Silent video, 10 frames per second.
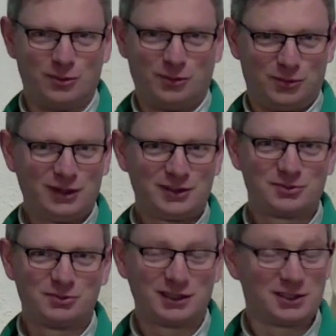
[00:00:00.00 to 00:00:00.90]
what does,
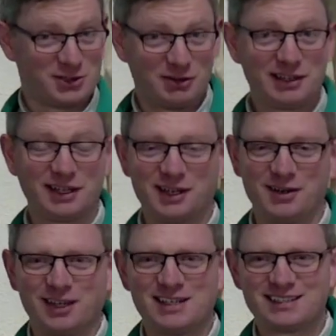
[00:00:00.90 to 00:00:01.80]
what does Jerry think of
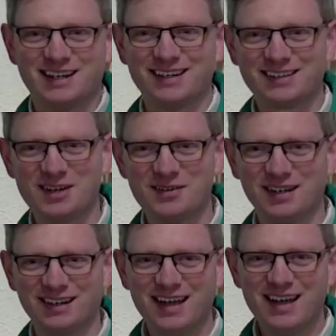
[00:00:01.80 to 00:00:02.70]
this? Like, I
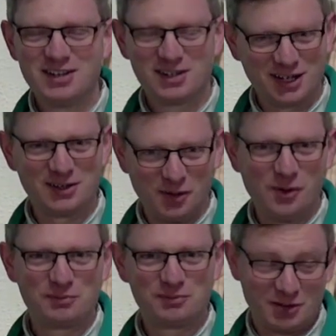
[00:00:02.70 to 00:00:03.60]
mean, you kind of
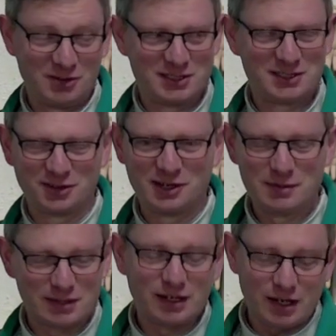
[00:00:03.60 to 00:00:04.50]
hope Jerry's in agreement.
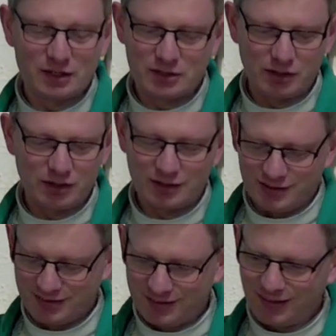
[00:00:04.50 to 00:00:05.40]
And then, yeah, Jerry,
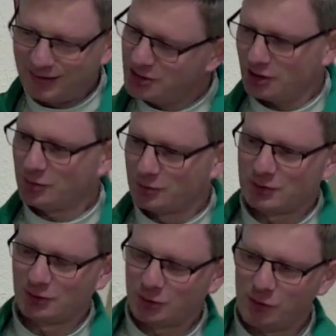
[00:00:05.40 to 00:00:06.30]
and then, then Jerry would, would
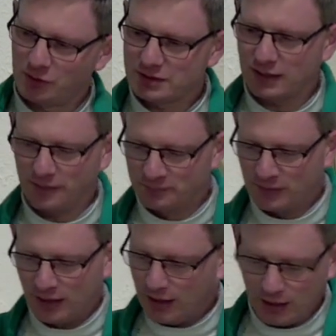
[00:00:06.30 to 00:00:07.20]
look over and say,
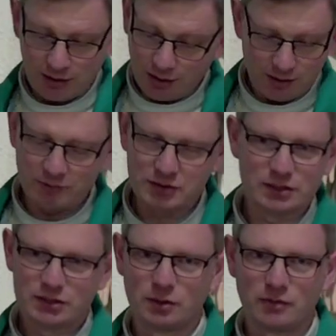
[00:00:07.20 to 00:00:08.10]
oh, yeah, ever since,
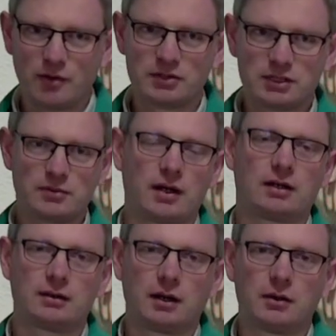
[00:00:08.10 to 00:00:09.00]
you know, we've, ever since we've had
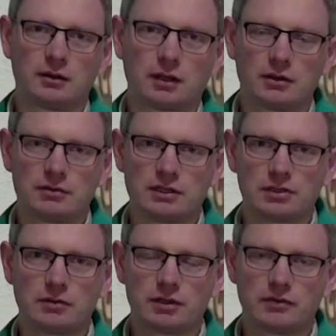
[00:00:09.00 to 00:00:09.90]
our, our kind of
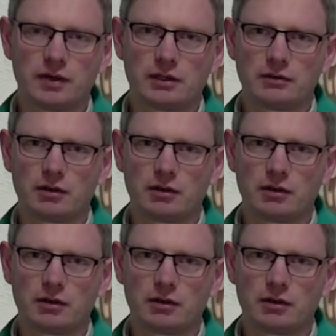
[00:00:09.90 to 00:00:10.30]
rediscovery of the faith or our